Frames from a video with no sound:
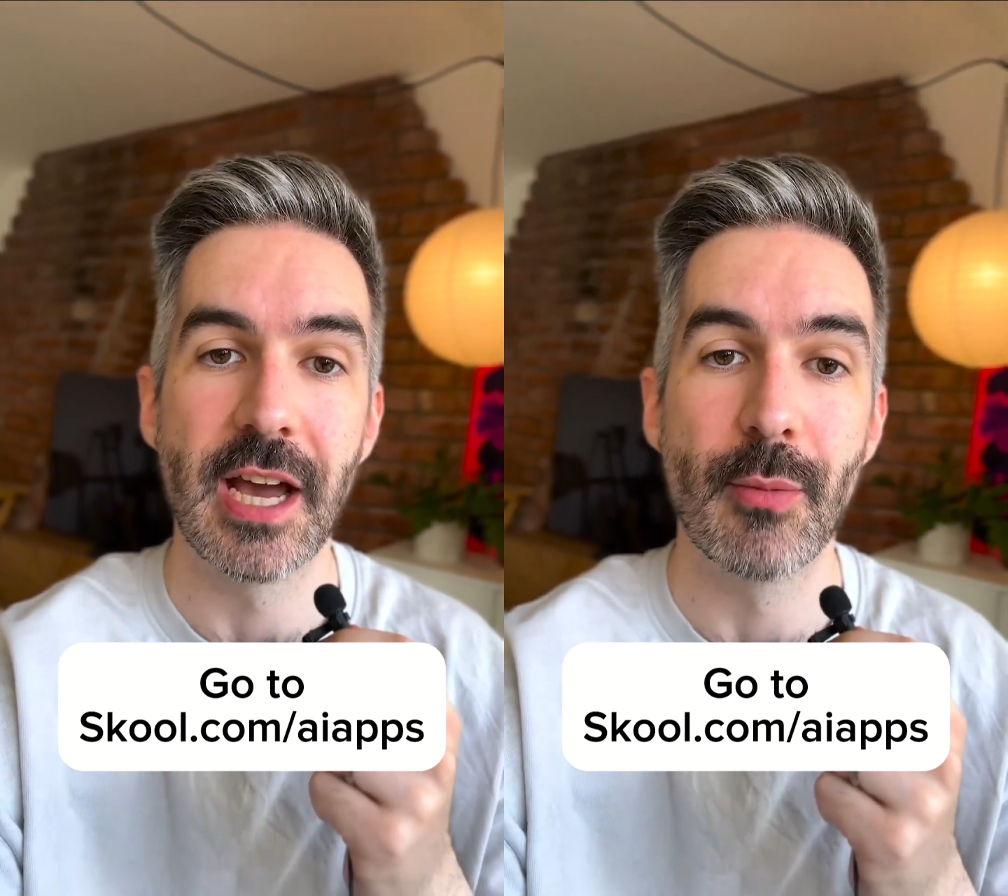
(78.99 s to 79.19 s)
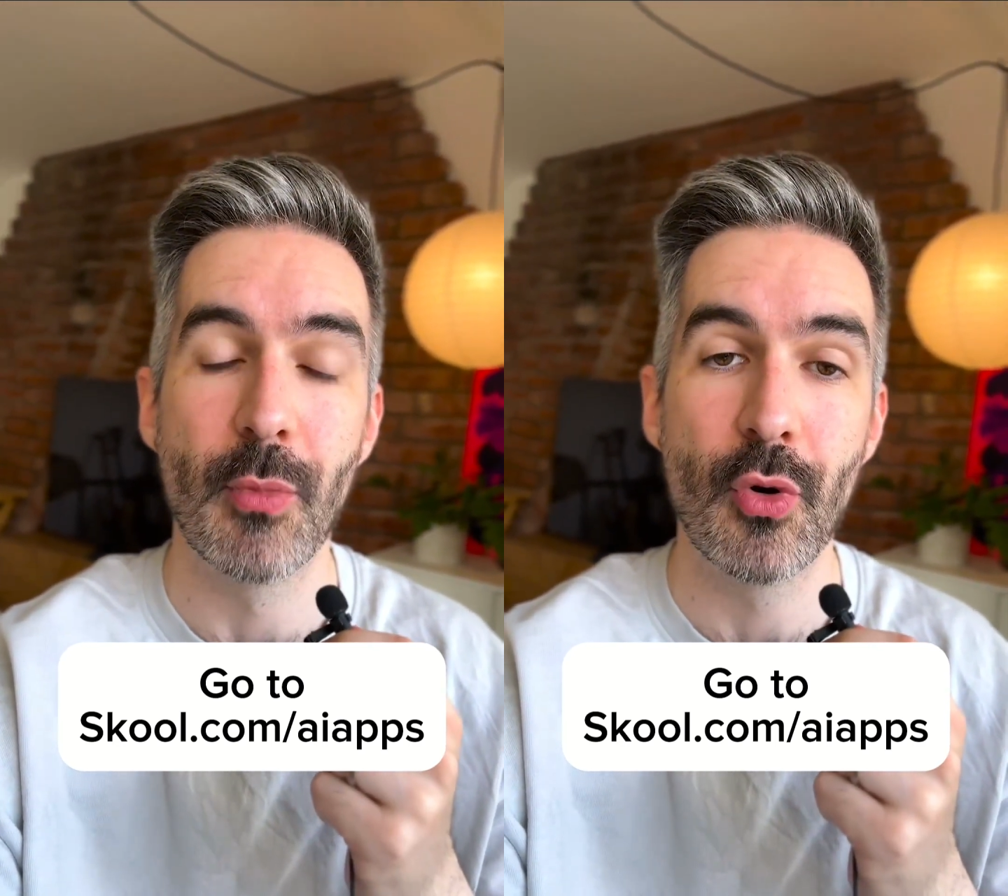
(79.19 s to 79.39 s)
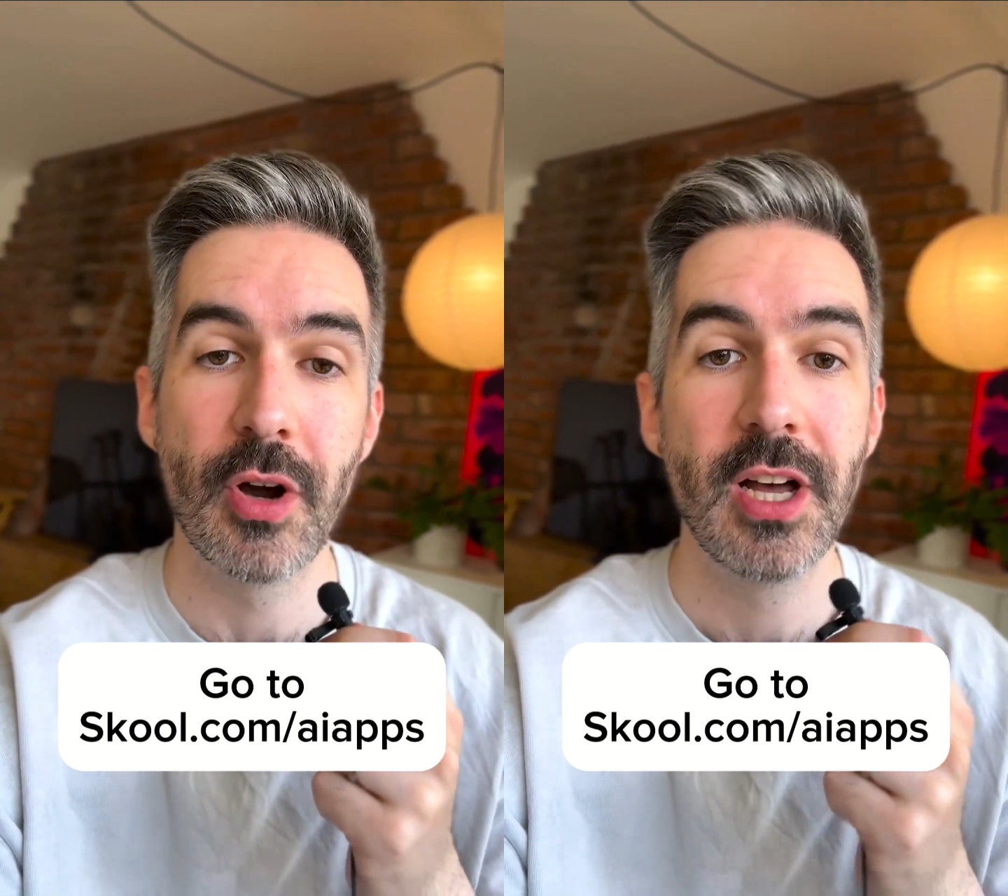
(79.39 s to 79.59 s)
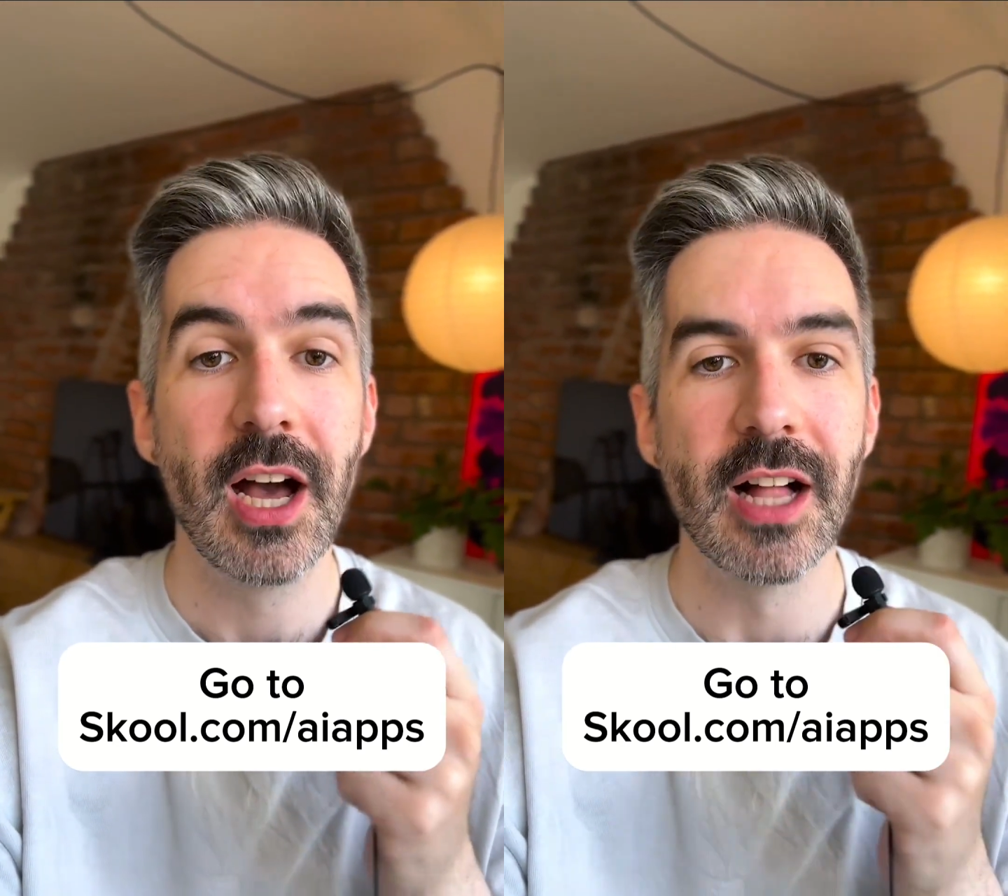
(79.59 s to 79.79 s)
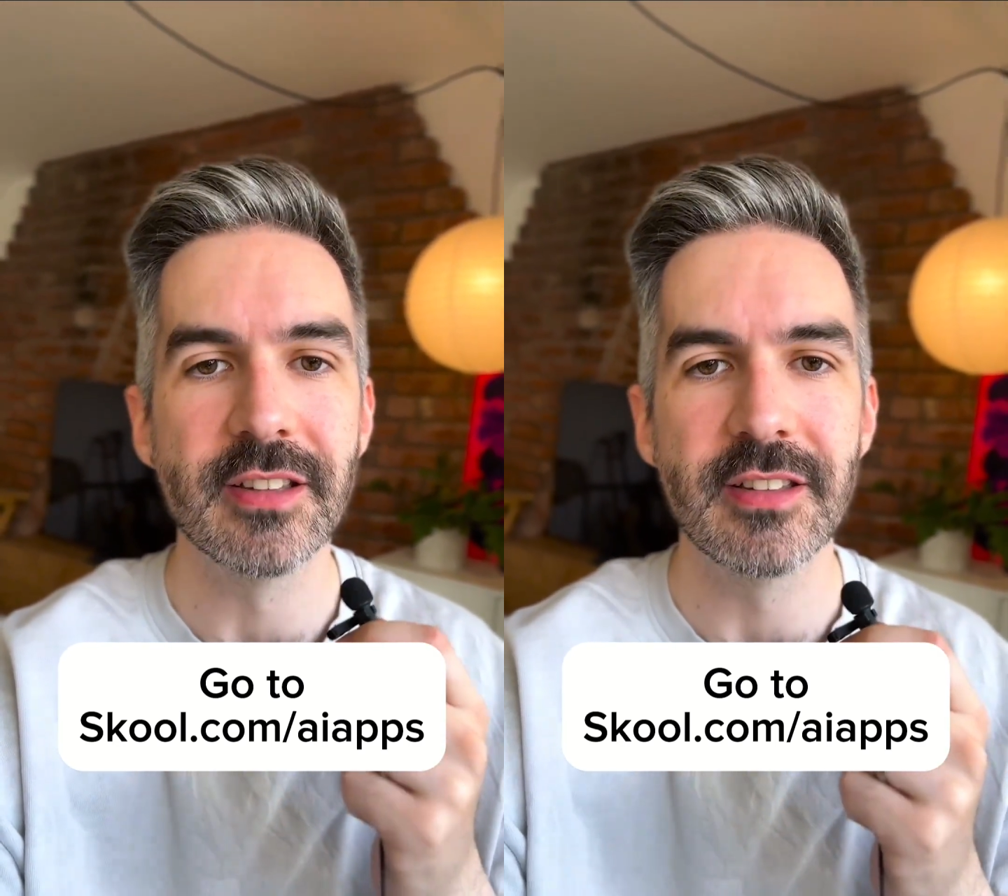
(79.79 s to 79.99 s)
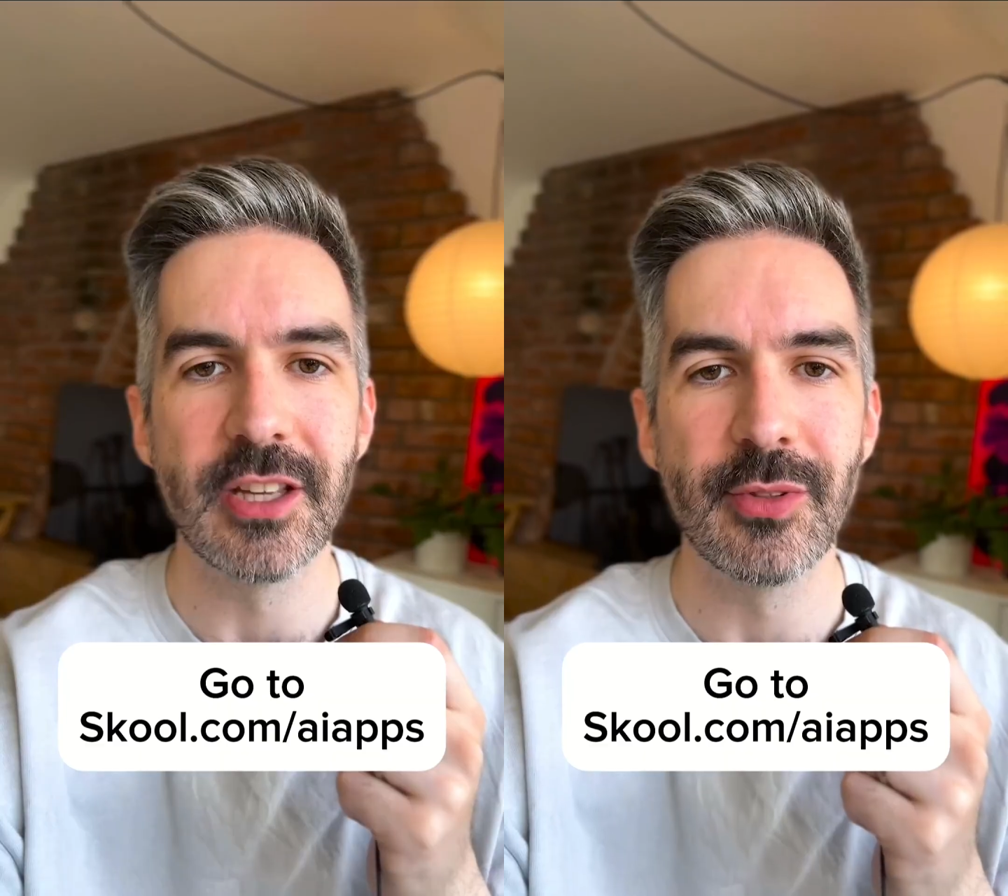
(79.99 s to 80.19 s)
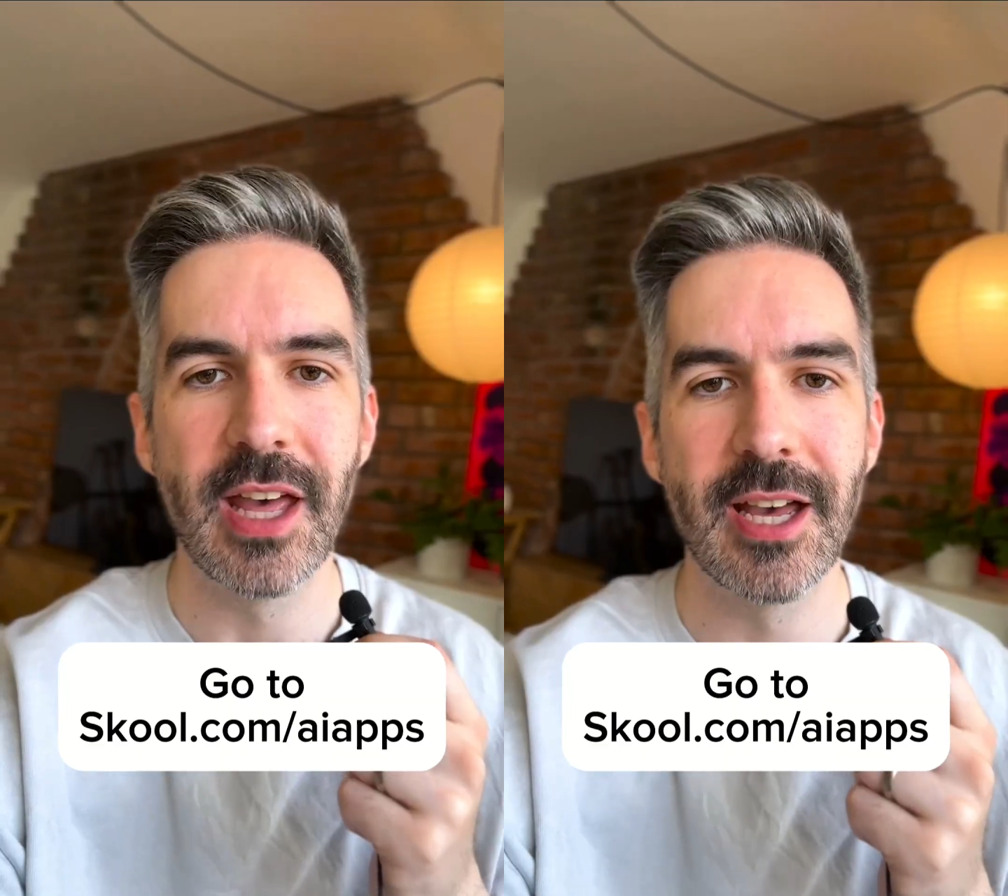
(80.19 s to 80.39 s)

out more. I'll see you